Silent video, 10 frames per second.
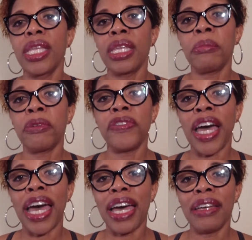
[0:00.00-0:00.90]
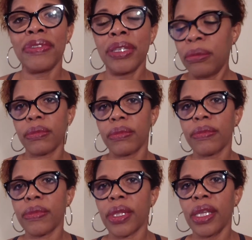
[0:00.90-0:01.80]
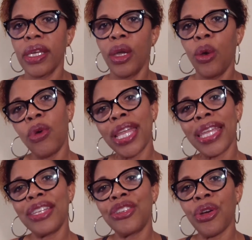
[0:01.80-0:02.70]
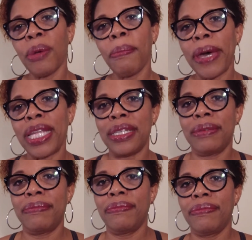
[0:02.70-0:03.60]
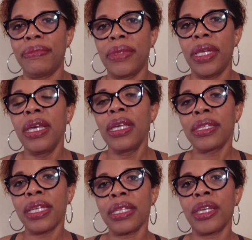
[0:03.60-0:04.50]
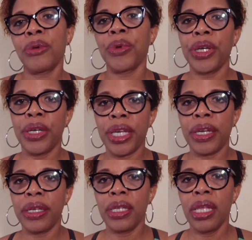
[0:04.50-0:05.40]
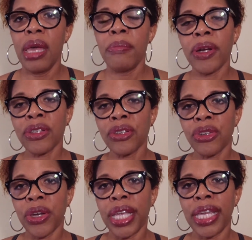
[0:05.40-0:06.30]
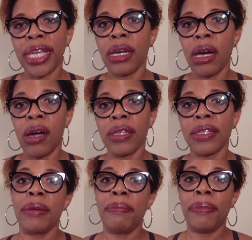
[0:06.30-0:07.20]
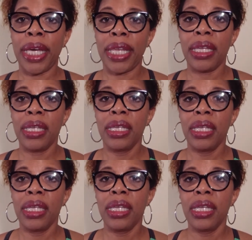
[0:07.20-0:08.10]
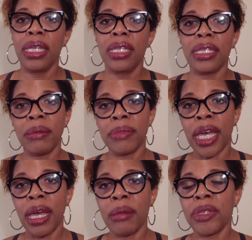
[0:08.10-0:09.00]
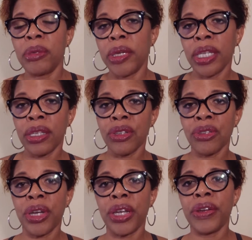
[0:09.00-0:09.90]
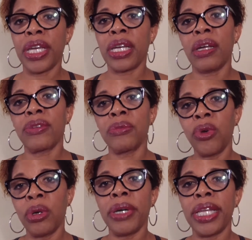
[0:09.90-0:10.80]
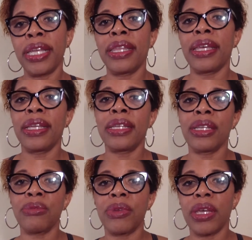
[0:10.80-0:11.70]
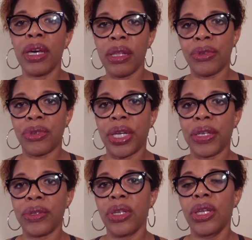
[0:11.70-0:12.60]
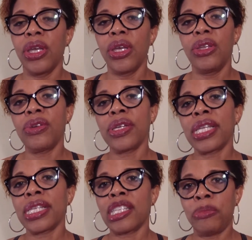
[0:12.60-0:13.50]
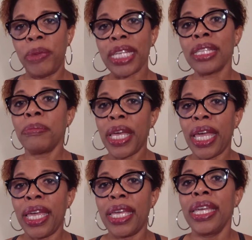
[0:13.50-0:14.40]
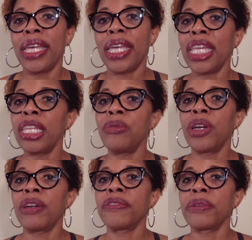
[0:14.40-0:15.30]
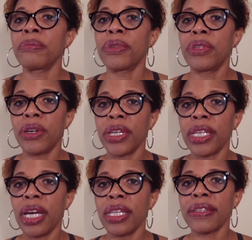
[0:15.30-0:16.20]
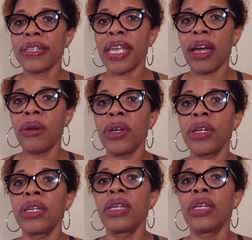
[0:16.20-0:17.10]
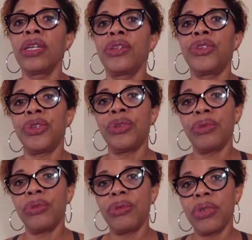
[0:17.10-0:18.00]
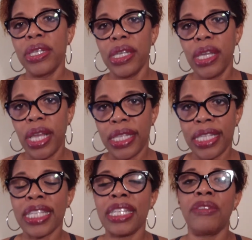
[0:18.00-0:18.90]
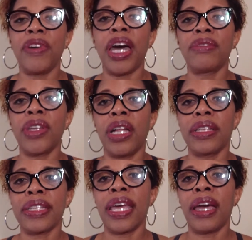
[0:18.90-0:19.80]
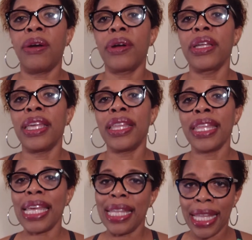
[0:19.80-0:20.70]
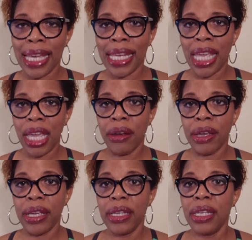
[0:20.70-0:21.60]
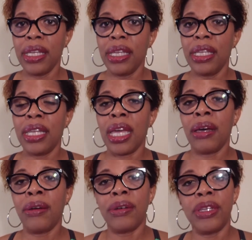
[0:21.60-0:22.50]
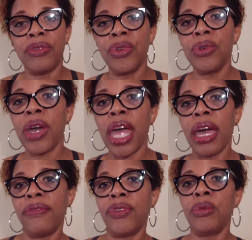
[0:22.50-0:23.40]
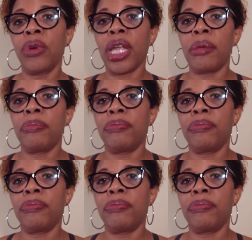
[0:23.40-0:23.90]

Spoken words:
Number 5, what is your budget? So let's get real here. Personal training costs money. Sometimes, depending on the trainer, it costs more money than it does with other trainers. You can expect to pay anywhere from $30 an hour to $65 an hour in the Atlanta area. Now, if you want a